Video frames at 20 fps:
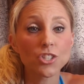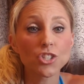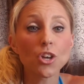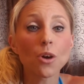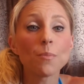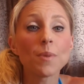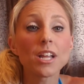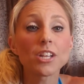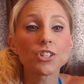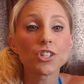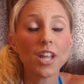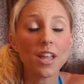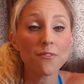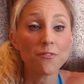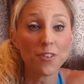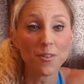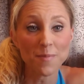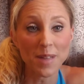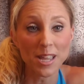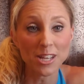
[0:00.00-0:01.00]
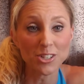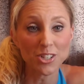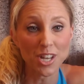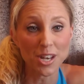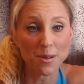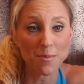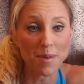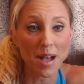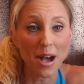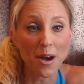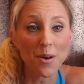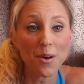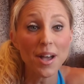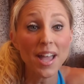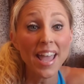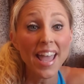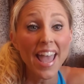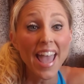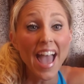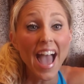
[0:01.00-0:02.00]
much information about
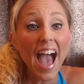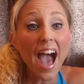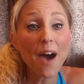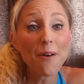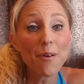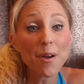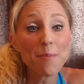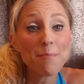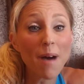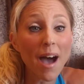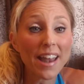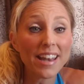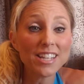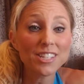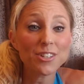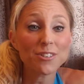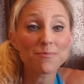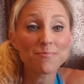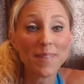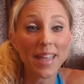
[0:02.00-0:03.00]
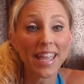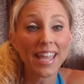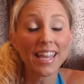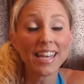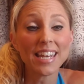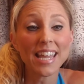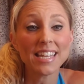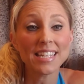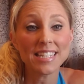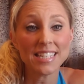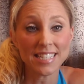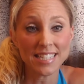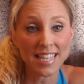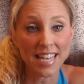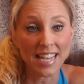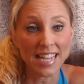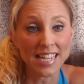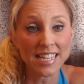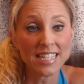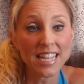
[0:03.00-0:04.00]
how our bodies are made and
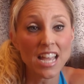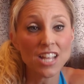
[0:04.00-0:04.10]
designed.